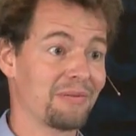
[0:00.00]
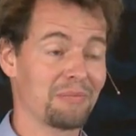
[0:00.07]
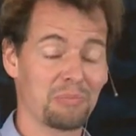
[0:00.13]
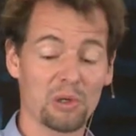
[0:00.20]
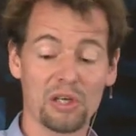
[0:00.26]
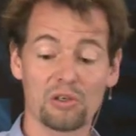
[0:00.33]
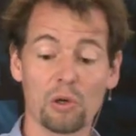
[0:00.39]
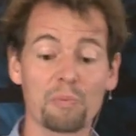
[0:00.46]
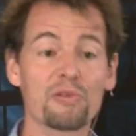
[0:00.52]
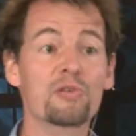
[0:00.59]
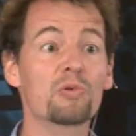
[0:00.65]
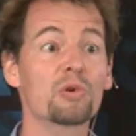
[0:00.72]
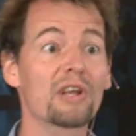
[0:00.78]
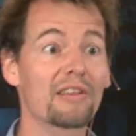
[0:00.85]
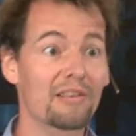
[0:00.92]
polytope
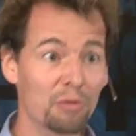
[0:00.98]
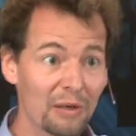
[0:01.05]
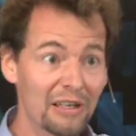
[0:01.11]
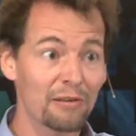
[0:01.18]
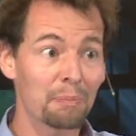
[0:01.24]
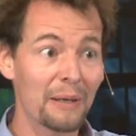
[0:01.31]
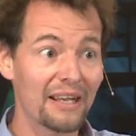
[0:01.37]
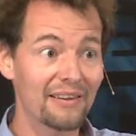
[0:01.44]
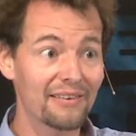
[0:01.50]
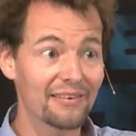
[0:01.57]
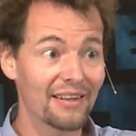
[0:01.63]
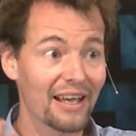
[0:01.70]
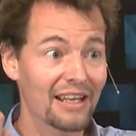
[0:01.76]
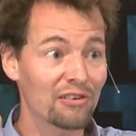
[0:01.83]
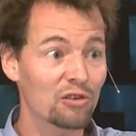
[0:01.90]
through the three space
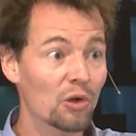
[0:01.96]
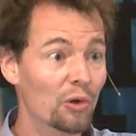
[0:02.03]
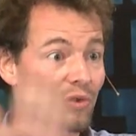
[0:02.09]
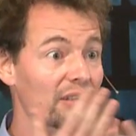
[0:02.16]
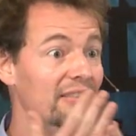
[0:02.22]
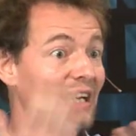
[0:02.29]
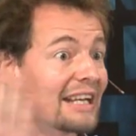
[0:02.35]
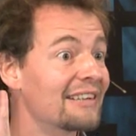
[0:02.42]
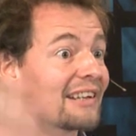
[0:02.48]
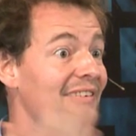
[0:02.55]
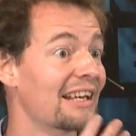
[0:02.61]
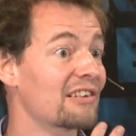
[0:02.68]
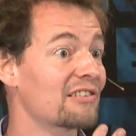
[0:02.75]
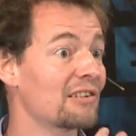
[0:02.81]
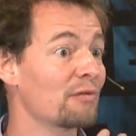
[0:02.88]
and shows us the
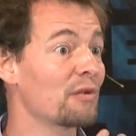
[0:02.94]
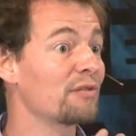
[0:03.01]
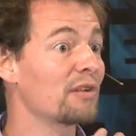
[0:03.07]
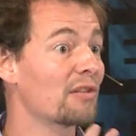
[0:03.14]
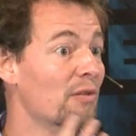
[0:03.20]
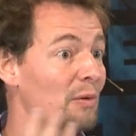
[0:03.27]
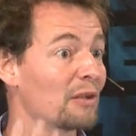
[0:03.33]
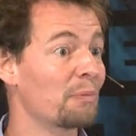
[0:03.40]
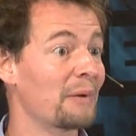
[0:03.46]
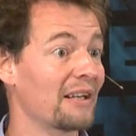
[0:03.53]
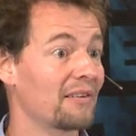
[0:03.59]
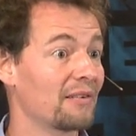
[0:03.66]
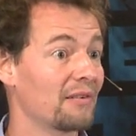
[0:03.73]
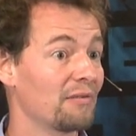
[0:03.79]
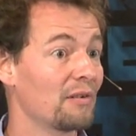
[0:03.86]
intersection with the three
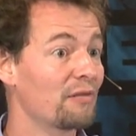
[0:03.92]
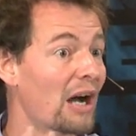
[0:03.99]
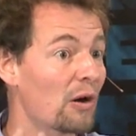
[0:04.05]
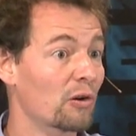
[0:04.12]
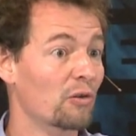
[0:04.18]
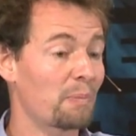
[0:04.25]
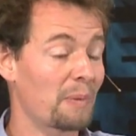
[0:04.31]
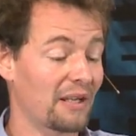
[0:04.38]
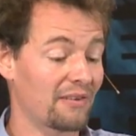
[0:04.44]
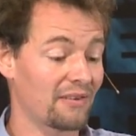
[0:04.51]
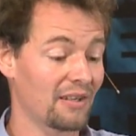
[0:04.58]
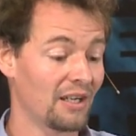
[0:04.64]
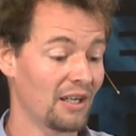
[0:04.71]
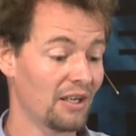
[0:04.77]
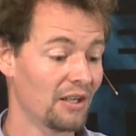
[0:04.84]
space, with our space.
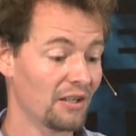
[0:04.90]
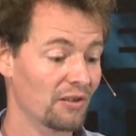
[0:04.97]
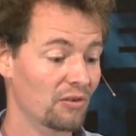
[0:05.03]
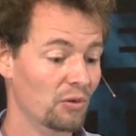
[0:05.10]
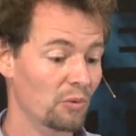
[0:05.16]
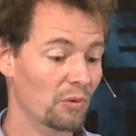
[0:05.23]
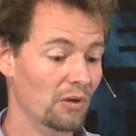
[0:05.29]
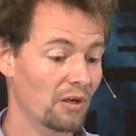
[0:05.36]
So